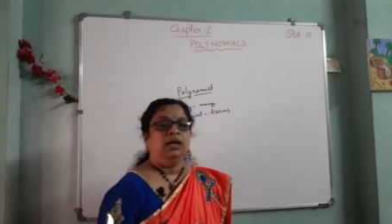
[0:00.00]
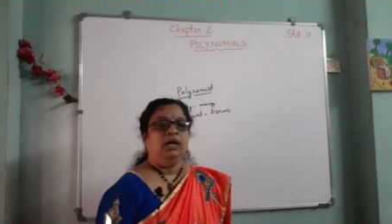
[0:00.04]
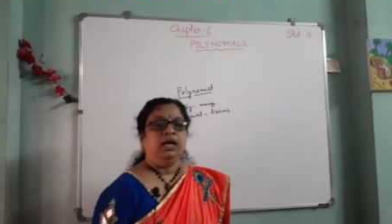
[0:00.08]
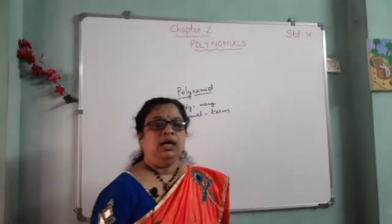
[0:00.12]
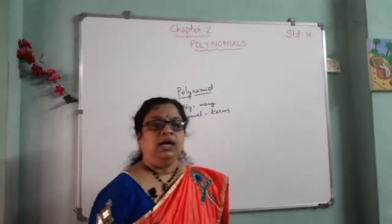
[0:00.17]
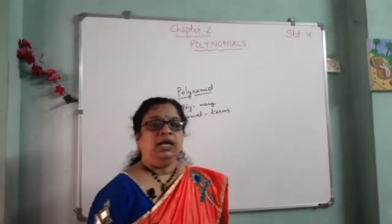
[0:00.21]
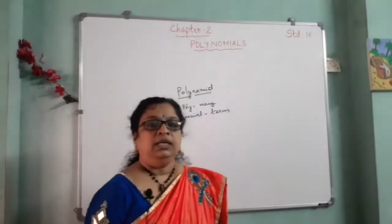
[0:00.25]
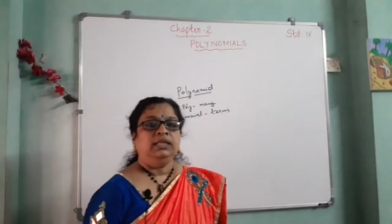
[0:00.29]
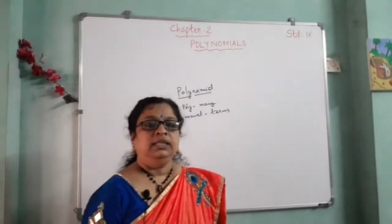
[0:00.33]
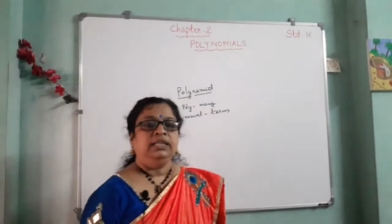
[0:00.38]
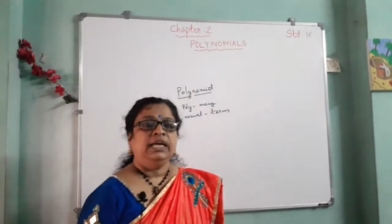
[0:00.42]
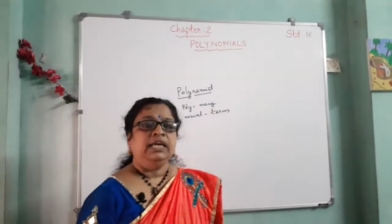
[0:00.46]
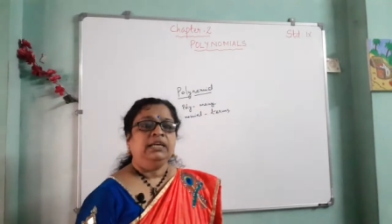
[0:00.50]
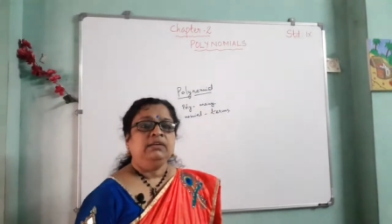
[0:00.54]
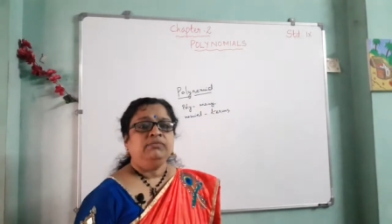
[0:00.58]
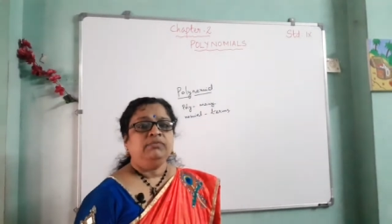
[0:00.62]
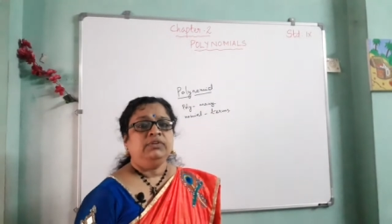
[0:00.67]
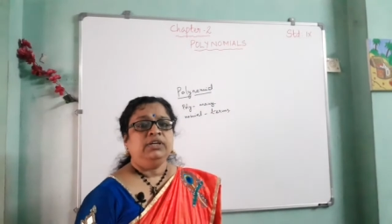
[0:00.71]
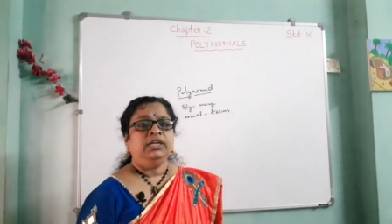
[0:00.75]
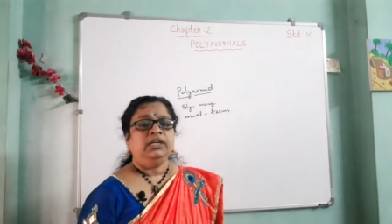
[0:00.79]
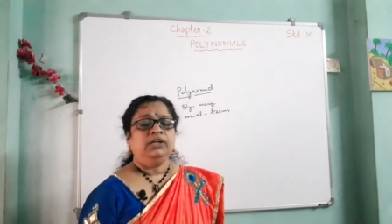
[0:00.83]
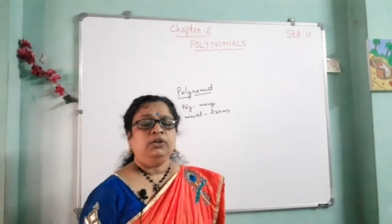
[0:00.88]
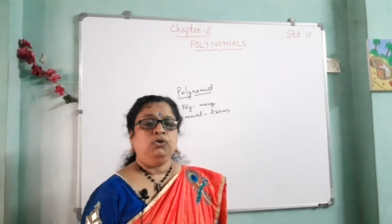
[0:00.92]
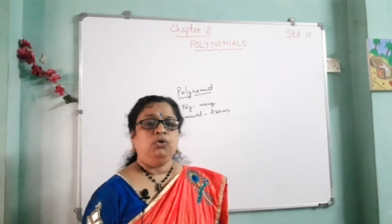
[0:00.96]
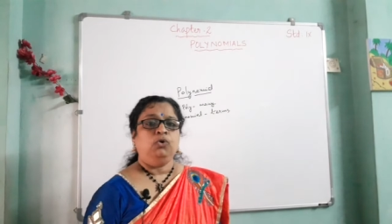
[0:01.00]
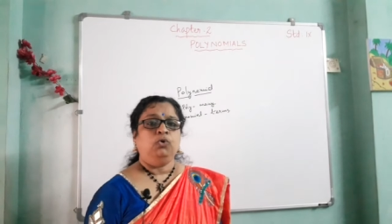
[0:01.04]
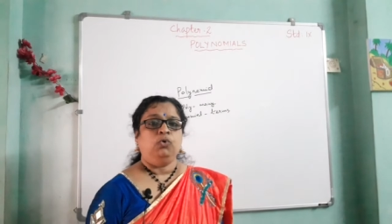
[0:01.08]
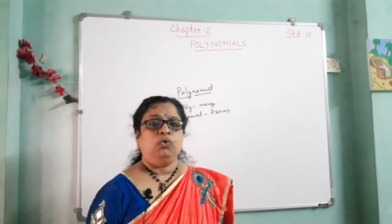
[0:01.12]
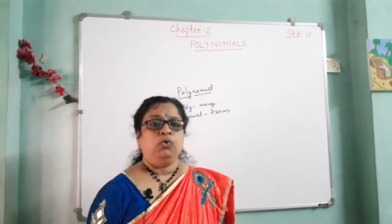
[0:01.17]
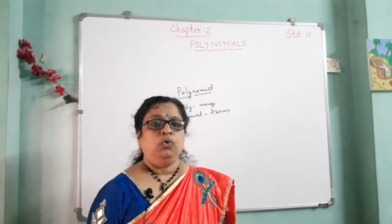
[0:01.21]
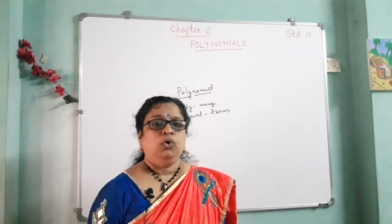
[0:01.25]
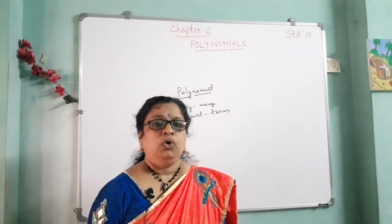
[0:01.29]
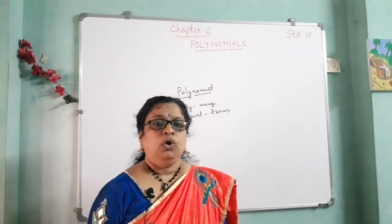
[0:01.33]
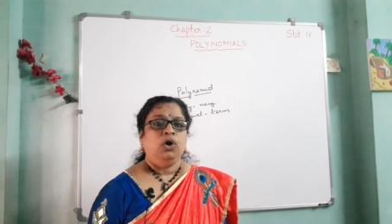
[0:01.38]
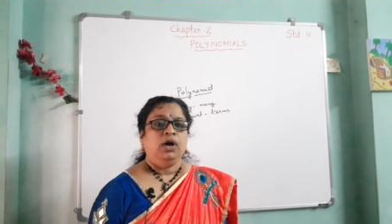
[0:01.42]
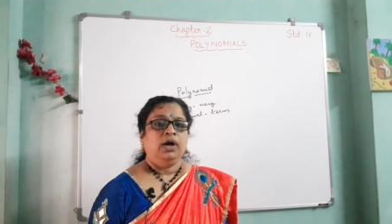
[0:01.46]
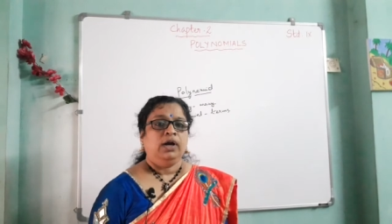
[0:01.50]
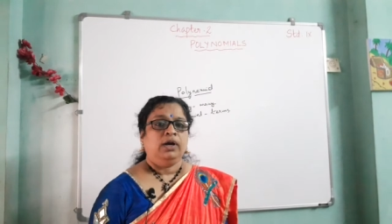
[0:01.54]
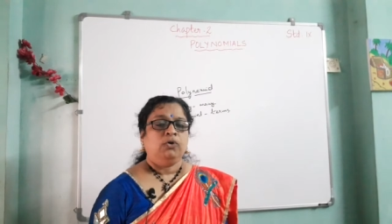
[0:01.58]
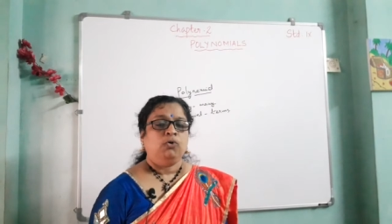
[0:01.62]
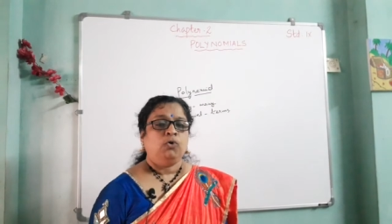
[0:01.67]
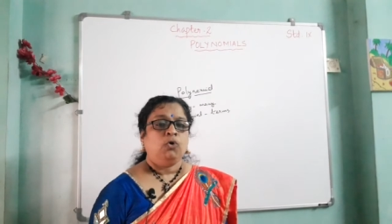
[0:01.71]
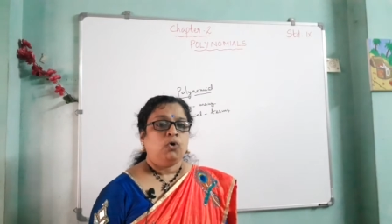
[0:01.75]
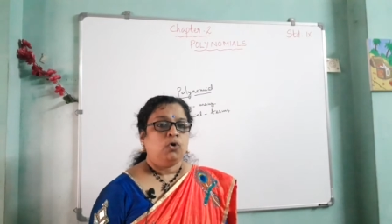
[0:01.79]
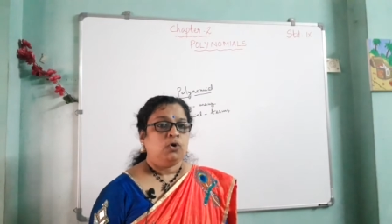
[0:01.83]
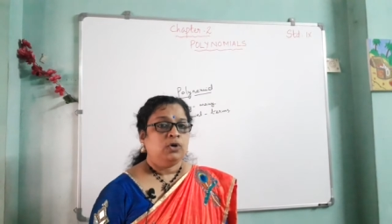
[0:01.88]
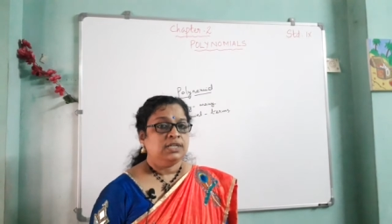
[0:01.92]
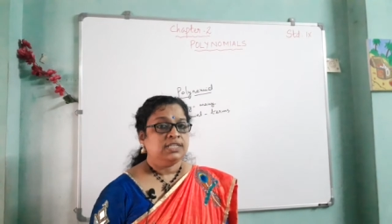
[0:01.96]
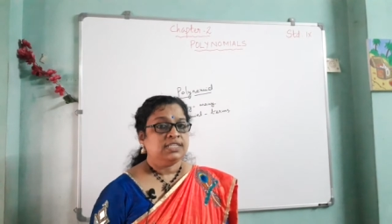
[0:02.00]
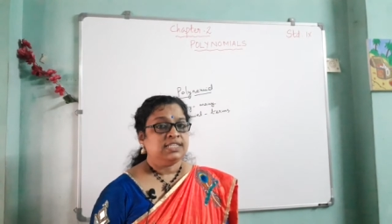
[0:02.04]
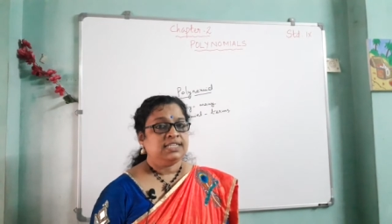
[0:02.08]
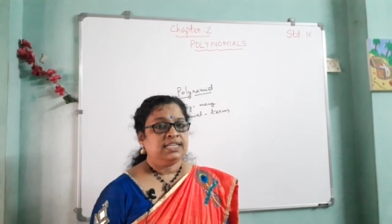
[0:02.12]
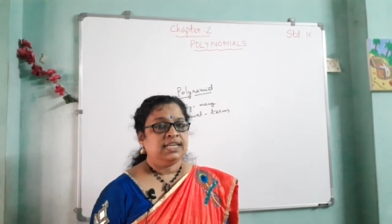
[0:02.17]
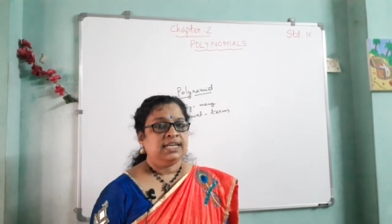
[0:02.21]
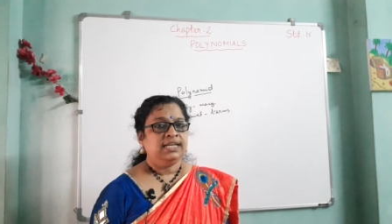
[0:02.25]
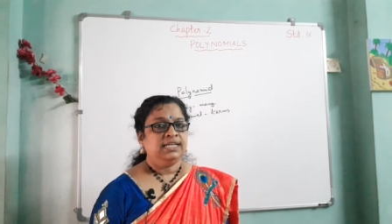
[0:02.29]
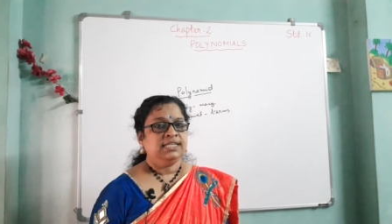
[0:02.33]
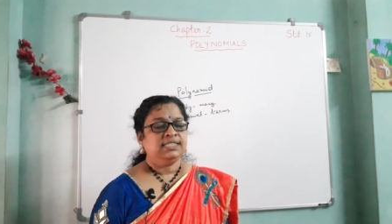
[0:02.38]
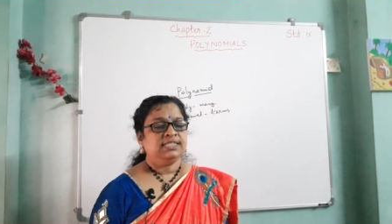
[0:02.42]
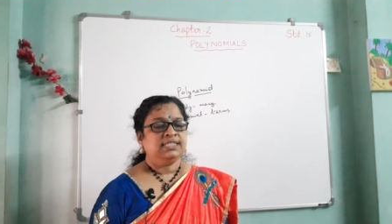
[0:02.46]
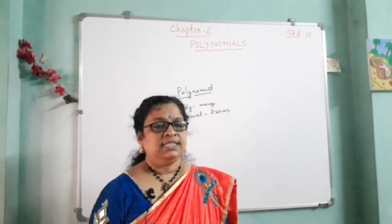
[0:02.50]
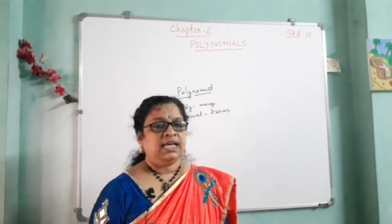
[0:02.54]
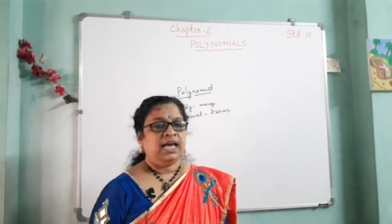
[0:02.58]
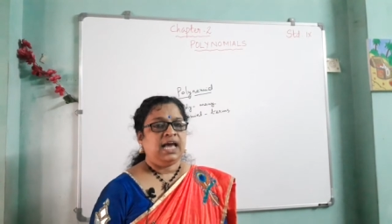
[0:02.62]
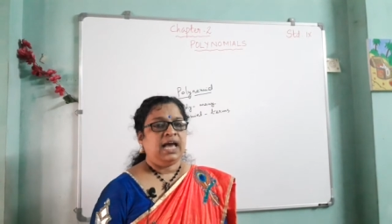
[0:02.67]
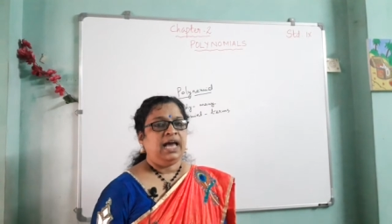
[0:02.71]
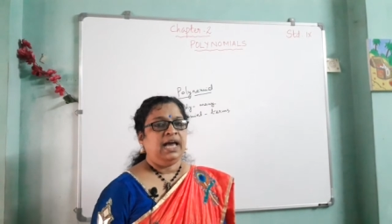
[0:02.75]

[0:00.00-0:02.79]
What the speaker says: And then we know constants